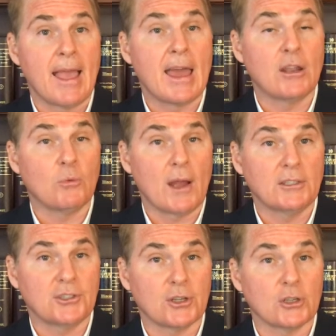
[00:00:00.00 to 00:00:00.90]
and a
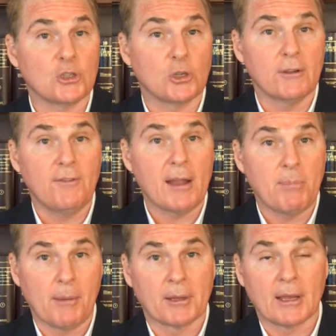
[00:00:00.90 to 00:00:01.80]
registered certified
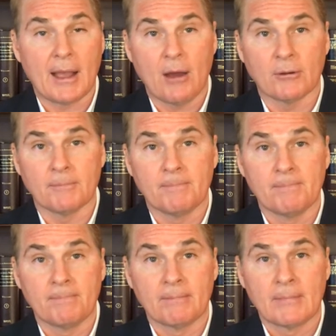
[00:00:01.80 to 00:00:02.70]
public accountant.
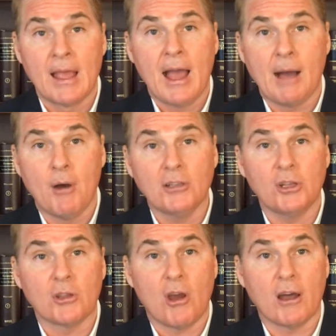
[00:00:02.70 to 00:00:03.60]
I'm
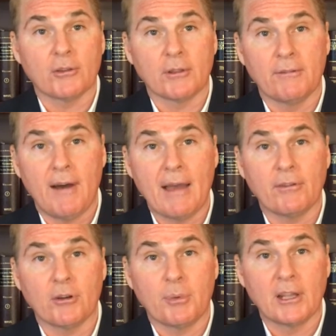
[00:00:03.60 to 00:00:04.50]
also the author of the
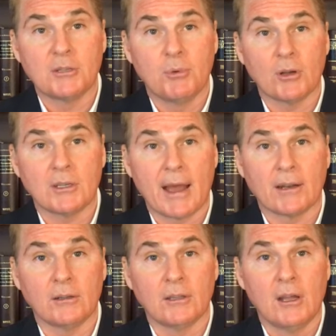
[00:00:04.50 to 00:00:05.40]
500-page book
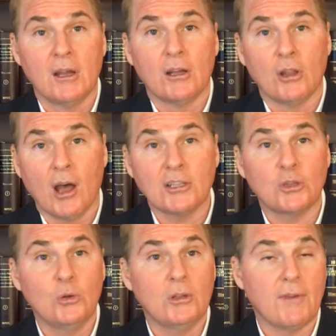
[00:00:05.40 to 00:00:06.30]
titled Law
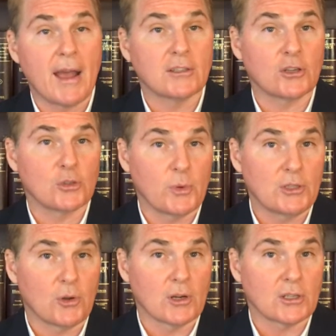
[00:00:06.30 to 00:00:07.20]
School Advisor's
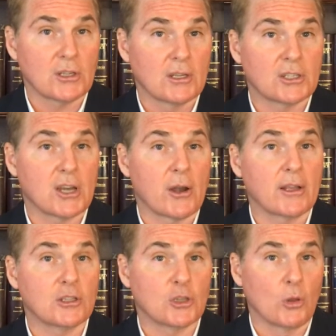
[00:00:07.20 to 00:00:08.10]
Resource to Starting
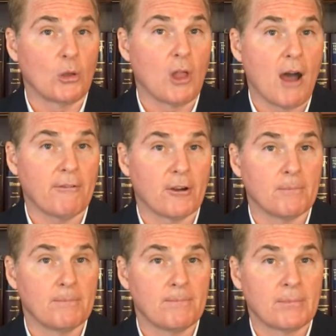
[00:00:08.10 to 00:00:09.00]
a Solo Law Firm,
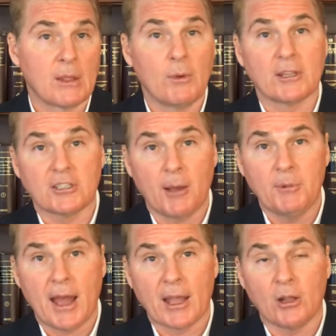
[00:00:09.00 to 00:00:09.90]
with the
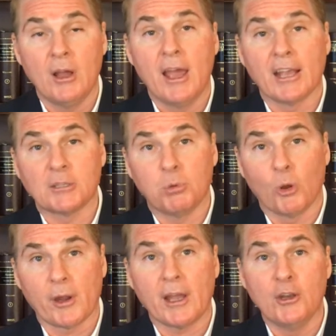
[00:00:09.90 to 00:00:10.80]
subtitle
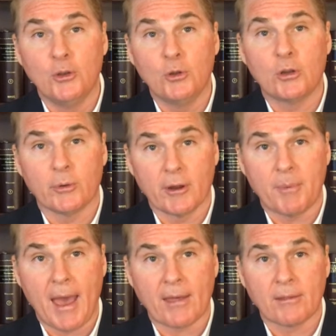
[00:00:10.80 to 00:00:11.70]
Exploring a New Career
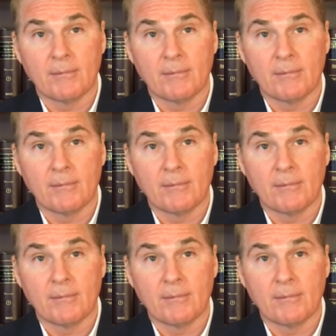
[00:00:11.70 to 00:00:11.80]
Path.